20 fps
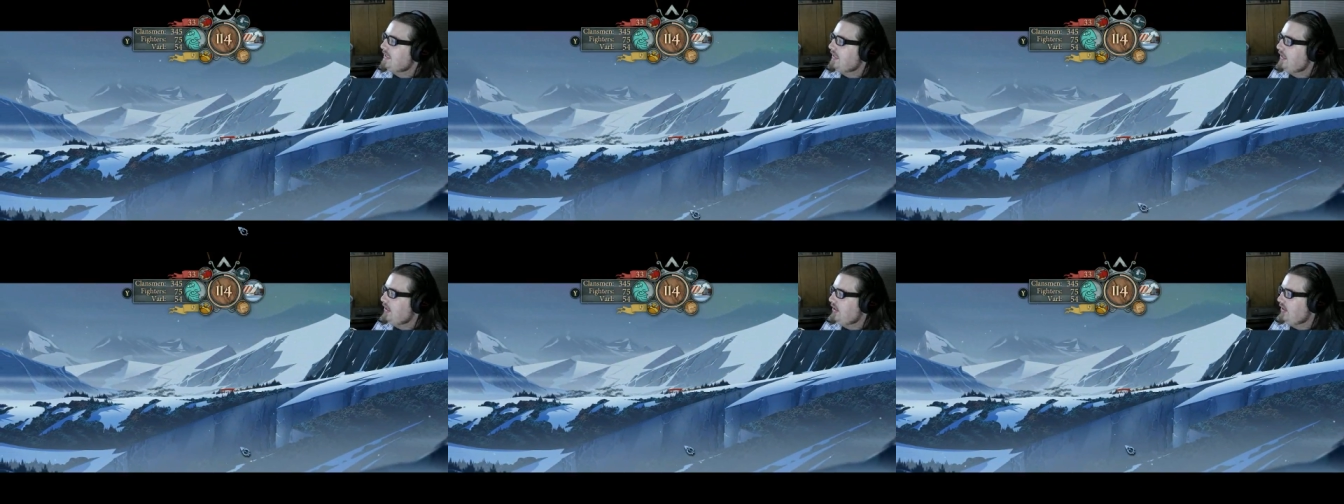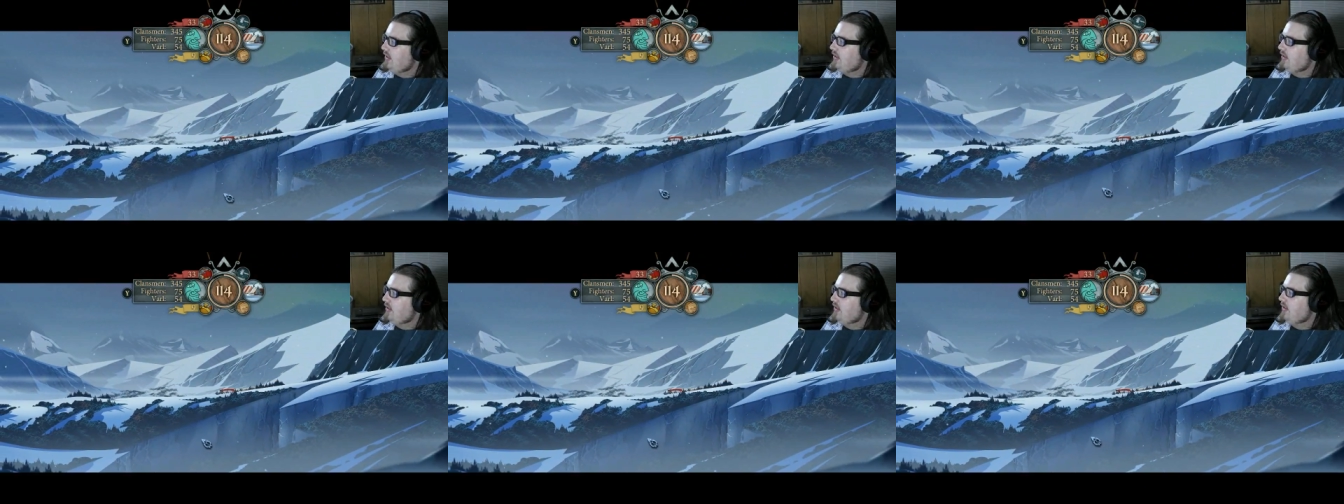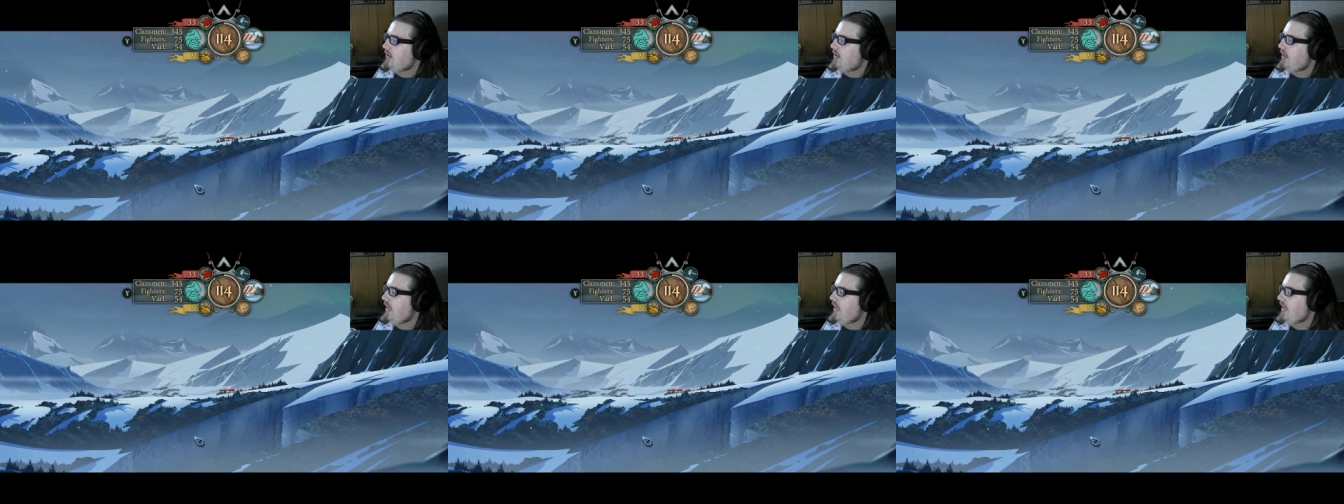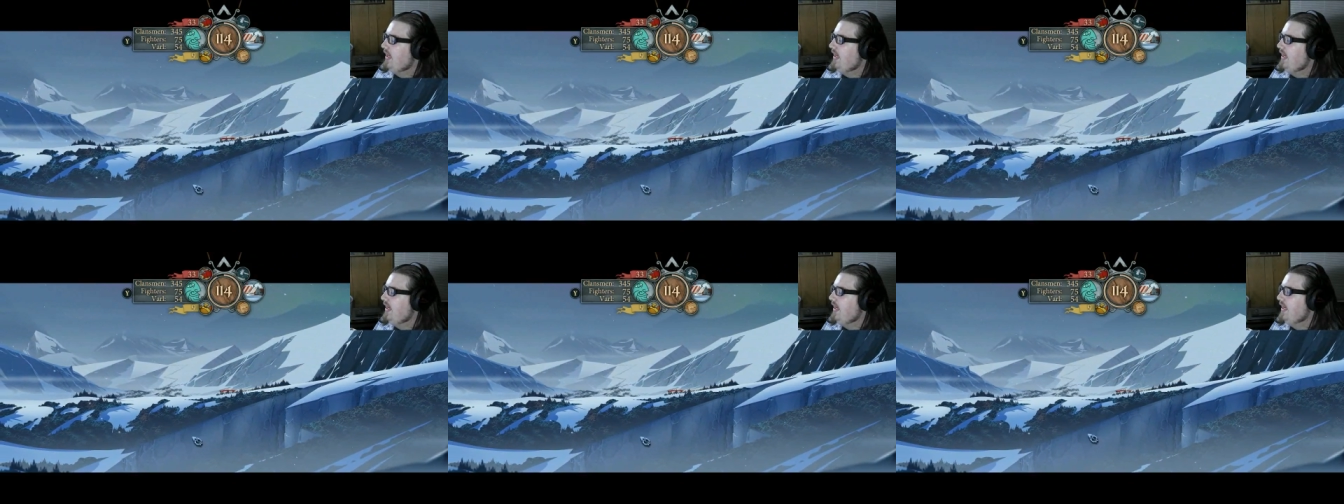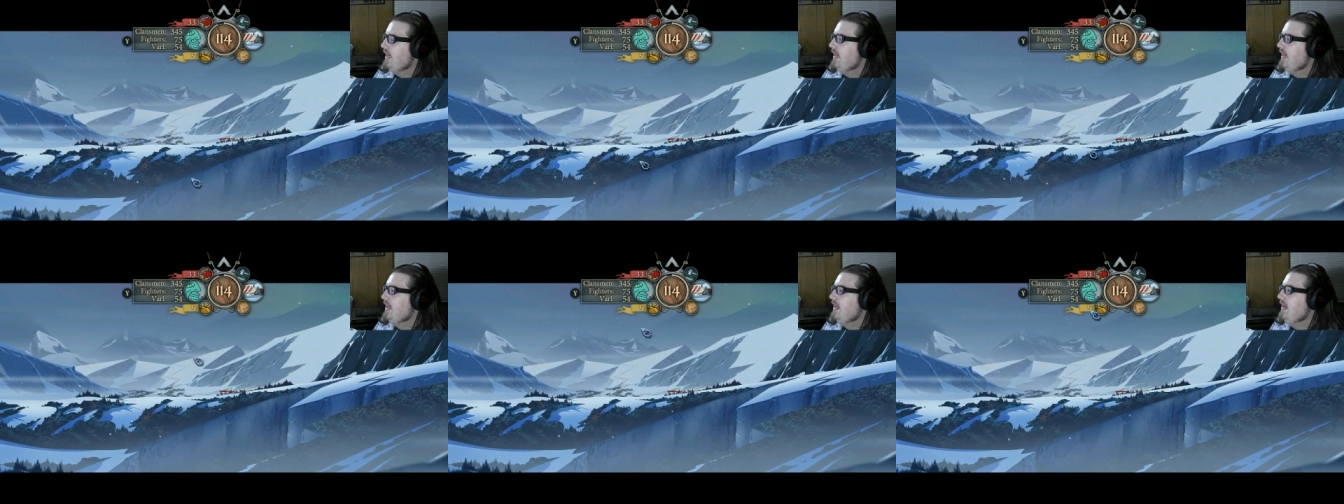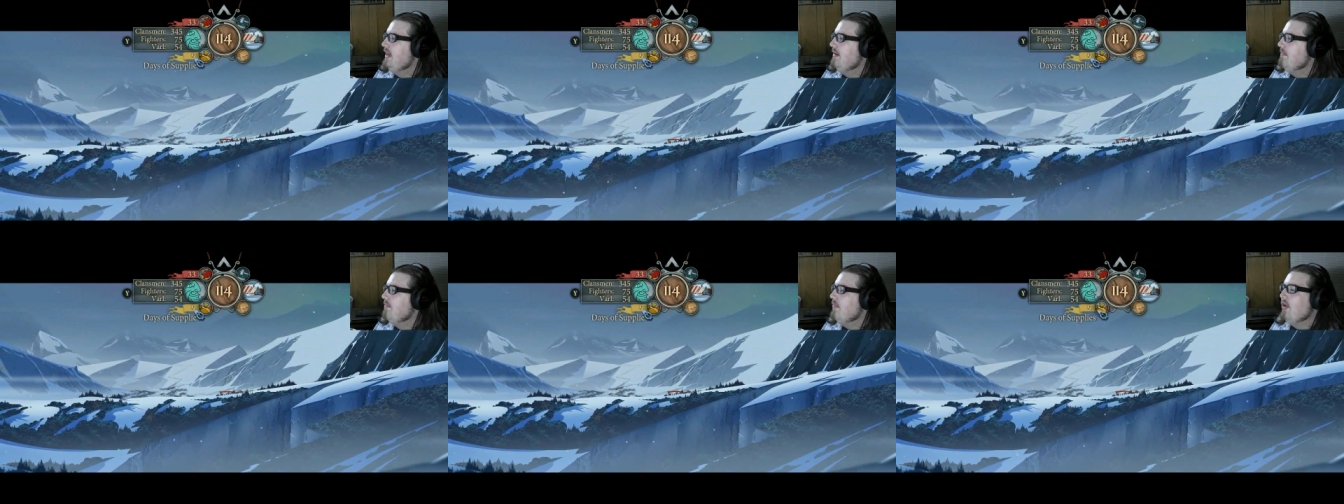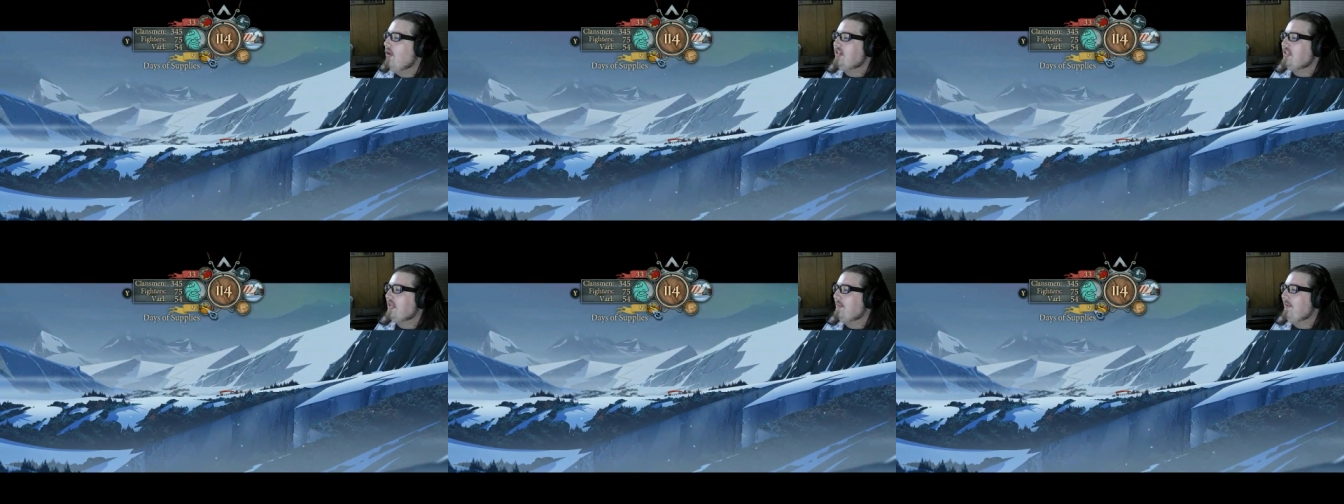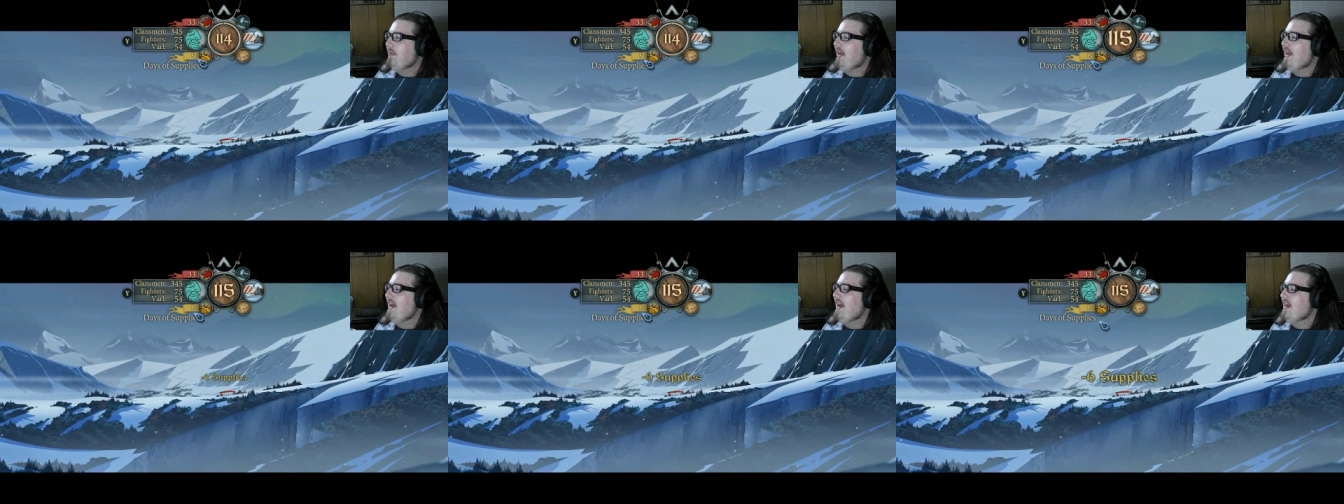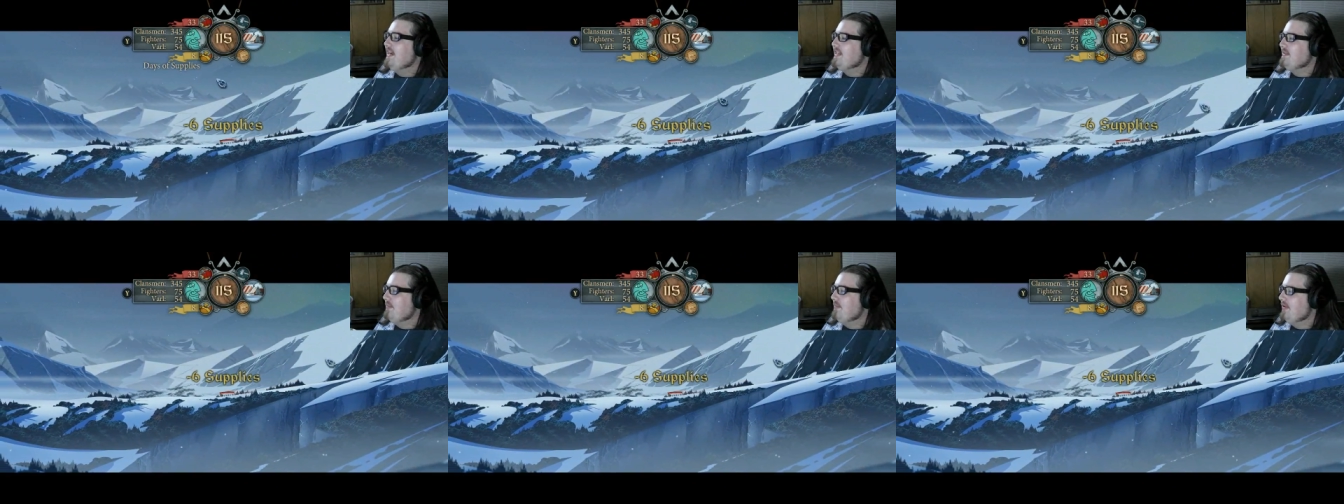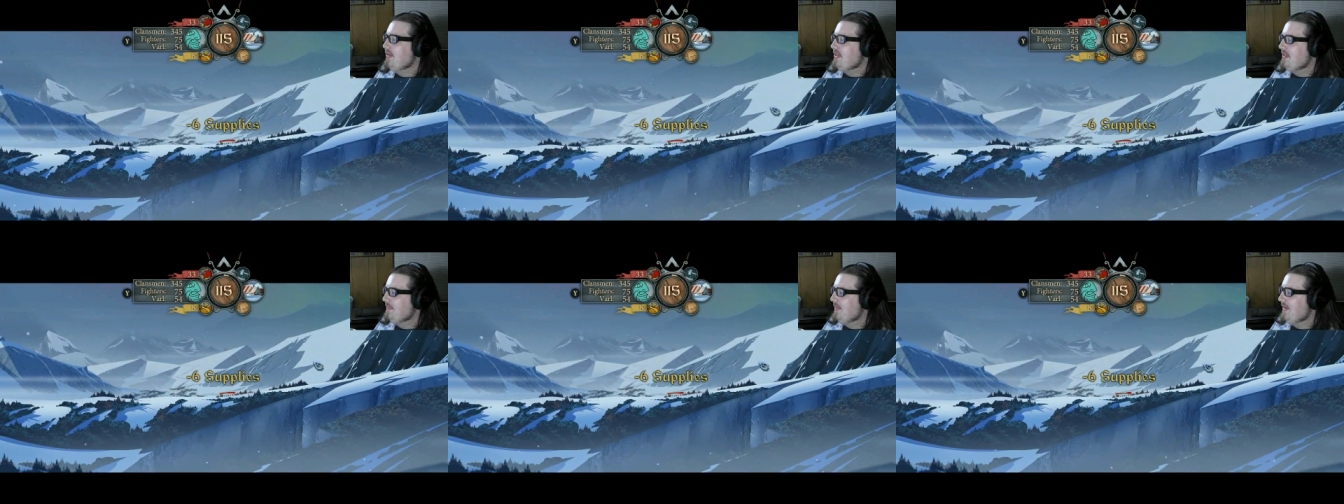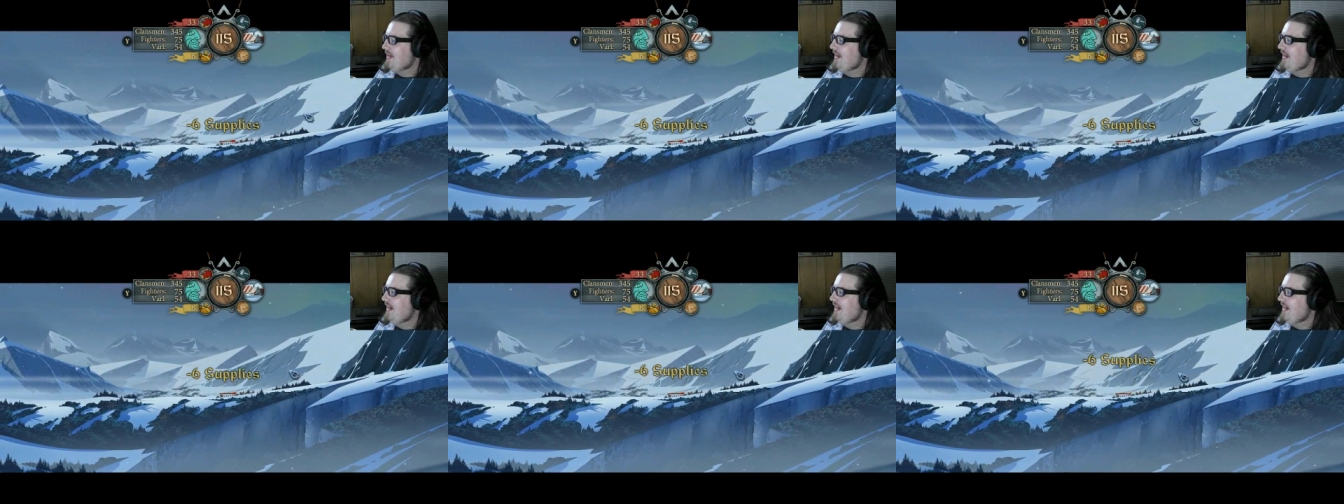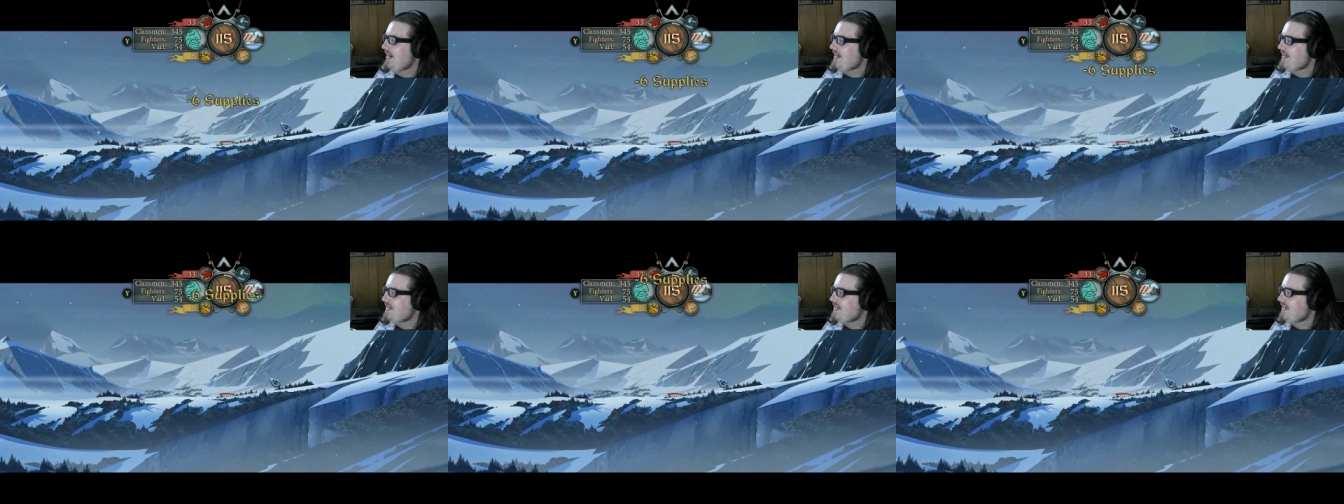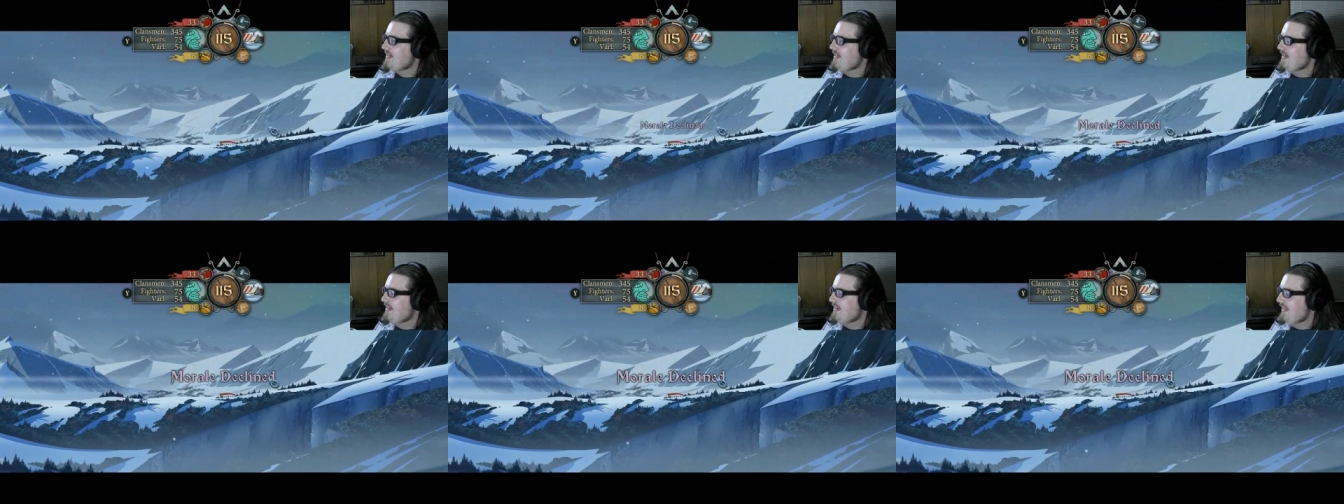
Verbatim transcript: Oh, more supplies, more supplies.